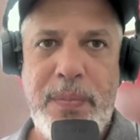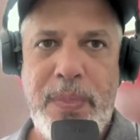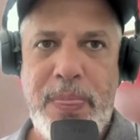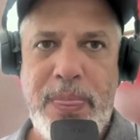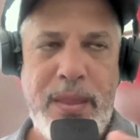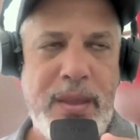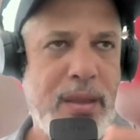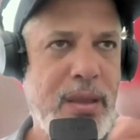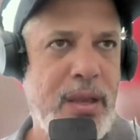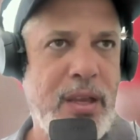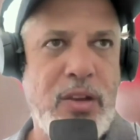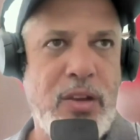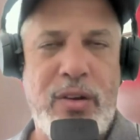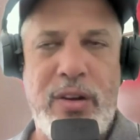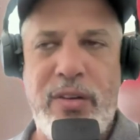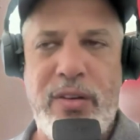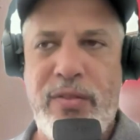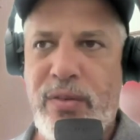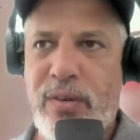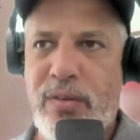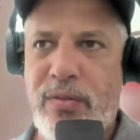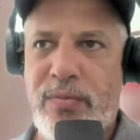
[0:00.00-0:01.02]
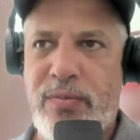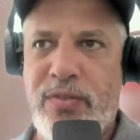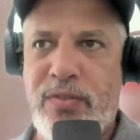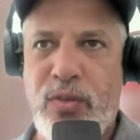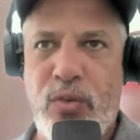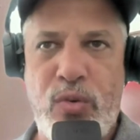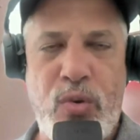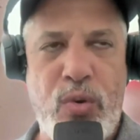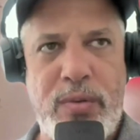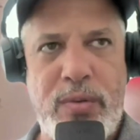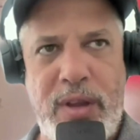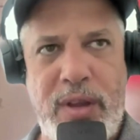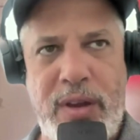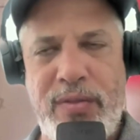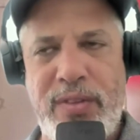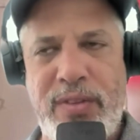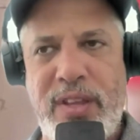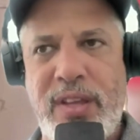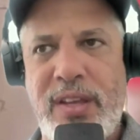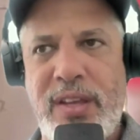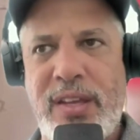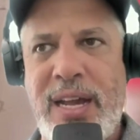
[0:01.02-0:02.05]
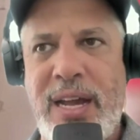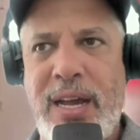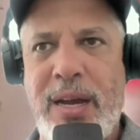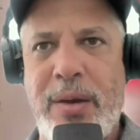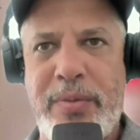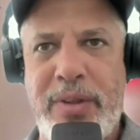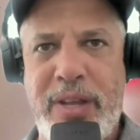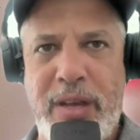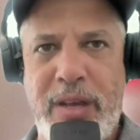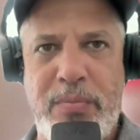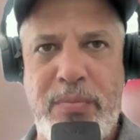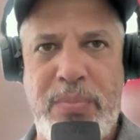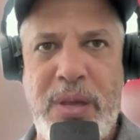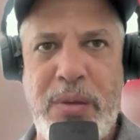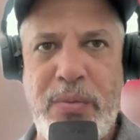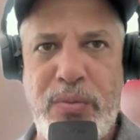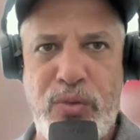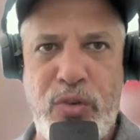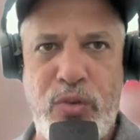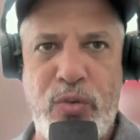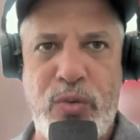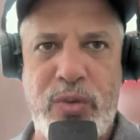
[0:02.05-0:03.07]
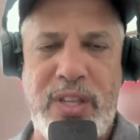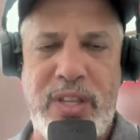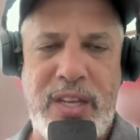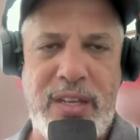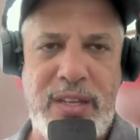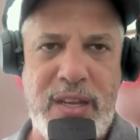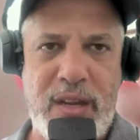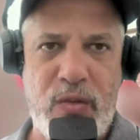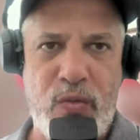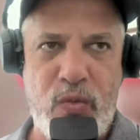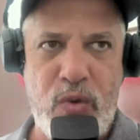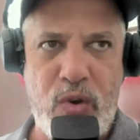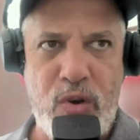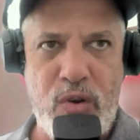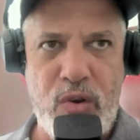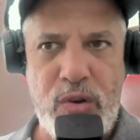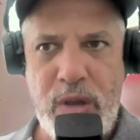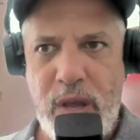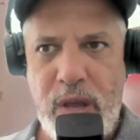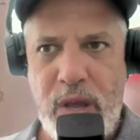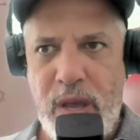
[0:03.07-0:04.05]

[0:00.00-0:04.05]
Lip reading: and got everyone before court. Everything had calmed down. People knew what they'd done wrong.